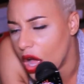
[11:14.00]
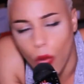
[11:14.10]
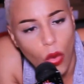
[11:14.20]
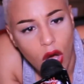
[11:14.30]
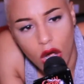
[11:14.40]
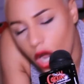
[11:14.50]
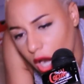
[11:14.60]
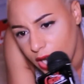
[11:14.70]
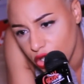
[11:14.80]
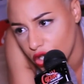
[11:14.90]
What, can
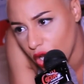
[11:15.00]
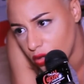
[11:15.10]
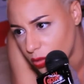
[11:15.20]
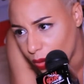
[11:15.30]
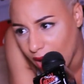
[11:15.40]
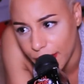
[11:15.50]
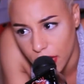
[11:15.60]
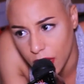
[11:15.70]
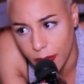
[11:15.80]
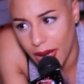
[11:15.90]
I just go to
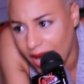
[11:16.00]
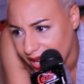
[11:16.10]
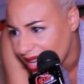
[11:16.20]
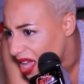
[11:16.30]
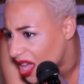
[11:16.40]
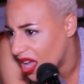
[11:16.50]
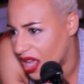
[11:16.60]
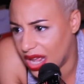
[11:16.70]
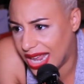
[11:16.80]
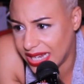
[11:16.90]
Primark and buy
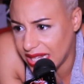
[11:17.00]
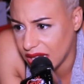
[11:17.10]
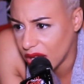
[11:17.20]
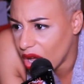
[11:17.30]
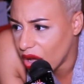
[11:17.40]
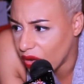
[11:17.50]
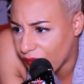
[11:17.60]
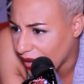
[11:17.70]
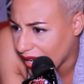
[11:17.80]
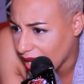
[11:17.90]

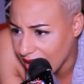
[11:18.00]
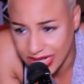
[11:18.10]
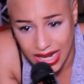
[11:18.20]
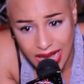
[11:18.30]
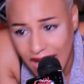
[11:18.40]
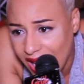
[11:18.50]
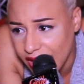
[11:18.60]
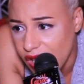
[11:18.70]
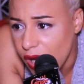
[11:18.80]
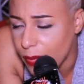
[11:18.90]
anything? Yes, I
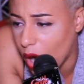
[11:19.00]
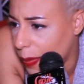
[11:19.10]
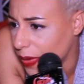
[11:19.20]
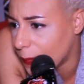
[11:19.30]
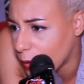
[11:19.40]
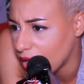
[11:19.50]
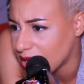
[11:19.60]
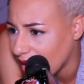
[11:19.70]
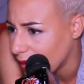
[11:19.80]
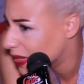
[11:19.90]
can, but are people going to
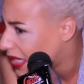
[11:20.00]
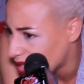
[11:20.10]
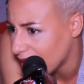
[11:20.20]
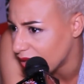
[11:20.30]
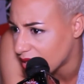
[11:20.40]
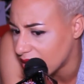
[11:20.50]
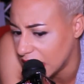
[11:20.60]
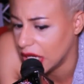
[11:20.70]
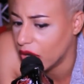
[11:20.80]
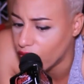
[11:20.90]
take me
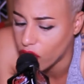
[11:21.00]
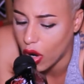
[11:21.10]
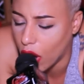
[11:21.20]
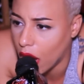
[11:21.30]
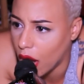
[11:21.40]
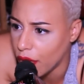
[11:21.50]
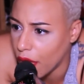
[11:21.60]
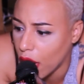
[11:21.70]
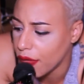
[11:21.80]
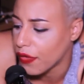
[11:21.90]
seriously
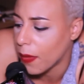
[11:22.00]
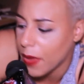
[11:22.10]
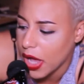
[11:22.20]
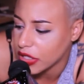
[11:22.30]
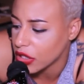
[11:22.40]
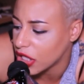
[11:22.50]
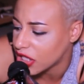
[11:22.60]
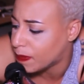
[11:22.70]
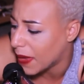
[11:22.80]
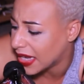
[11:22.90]
over a person that
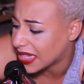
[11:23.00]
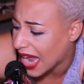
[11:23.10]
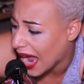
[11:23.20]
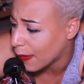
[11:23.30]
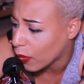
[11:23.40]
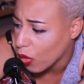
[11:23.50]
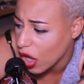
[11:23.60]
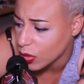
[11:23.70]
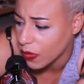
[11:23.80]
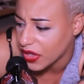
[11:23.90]
spent time and
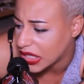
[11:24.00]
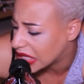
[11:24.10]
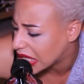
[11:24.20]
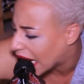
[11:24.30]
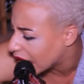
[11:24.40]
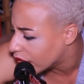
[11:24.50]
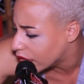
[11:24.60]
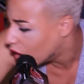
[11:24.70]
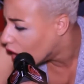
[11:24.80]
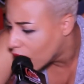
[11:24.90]
worked with a designer
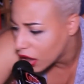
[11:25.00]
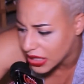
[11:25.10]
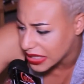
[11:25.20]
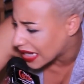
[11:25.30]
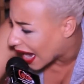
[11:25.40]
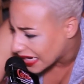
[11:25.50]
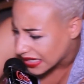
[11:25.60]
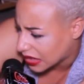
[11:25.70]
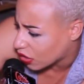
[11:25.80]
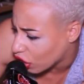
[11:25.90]
and designed
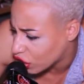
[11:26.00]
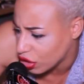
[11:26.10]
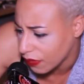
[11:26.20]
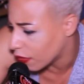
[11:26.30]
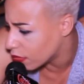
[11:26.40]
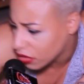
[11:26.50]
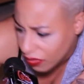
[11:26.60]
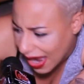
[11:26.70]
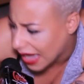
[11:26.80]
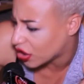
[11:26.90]
this costume from
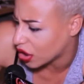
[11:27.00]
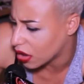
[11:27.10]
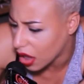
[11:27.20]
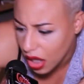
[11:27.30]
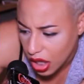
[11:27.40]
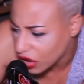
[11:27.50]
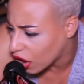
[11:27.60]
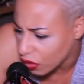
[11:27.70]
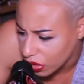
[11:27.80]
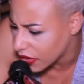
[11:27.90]
scratch and
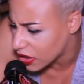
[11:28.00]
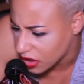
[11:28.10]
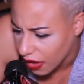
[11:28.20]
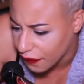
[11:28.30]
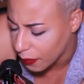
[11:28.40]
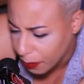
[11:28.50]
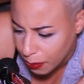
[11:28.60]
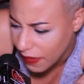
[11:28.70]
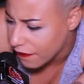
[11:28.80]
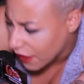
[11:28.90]
done all of this stuff and
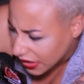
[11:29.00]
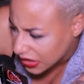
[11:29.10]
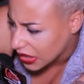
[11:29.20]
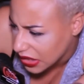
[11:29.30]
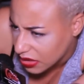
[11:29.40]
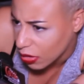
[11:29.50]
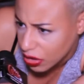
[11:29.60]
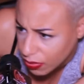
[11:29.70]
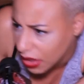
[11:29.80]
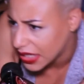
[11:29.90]
invested this
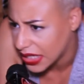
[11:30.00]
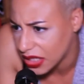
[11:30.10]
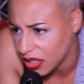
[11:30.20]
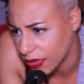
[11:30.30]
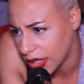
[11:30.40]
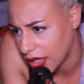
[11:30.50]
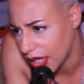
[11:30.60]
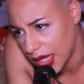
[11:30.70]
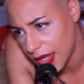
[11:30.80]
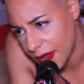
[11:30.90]
much money into it?
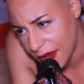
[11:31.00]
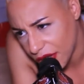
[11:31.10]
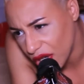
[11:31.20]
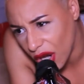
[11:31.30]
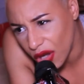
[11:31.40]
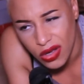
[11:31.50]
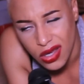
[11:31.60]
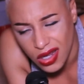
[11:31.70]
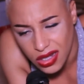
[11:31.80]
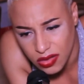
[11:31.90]
You know,
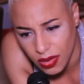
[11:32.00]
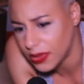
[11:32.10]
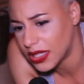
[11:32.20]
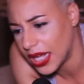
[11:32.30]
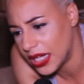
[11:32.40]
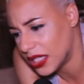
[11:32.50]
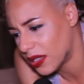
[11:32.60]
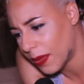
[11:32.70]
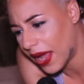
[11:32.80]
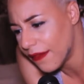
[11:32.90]
this is what I'm saying. It's
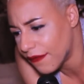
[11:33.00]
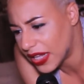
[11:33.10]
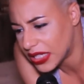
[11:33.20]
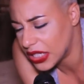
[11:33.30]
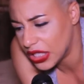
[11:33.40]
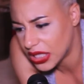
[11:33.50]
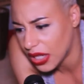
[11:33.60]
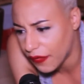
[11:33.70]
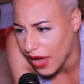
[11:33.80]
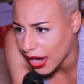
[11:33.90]
about investing in
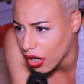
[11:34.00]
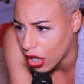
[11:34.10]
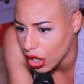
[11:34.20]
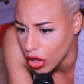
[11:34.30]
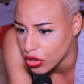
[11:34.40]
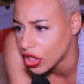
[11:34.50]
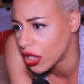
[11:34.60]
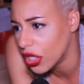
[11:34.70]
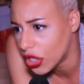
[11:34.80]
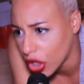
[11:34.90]
yourself. I can't go to
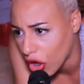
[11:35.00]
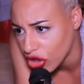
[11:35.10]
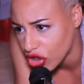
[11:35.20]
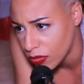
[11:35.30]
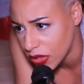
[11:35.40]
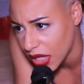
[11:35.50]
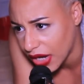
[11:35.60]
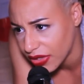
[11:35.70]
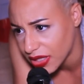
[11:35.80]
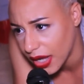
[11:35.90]
the costume
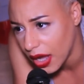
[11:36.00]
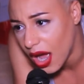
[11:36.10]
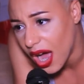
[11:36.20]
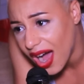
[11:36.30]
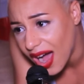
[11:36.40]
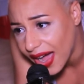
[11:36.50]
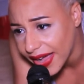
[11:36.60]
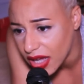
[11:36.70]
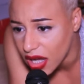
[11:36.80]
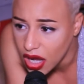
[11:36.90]
designer and say,
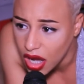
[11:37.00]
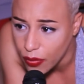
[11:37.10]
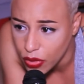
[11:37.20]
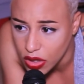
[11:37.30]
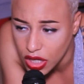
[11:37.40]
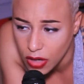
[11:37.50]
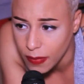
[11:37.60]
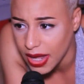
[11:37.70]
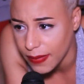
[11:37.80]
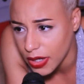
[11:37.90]
hi, can you
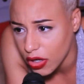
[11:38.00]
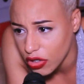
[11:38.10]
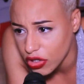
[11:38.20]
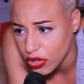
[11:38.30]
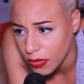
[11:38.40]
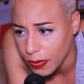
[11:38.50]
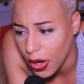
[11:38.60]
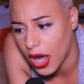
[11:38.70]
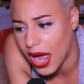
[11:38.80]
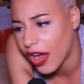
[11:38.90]
make me a costume?
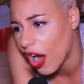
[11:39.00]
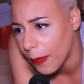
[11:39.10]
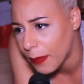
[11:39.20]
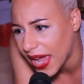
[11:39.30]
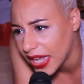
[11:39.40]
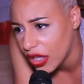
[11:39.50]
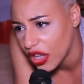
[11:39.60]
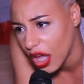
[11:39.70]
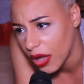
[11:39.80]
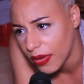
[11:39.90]
But I can't pay you
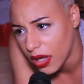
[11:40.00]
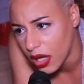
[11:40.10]
though.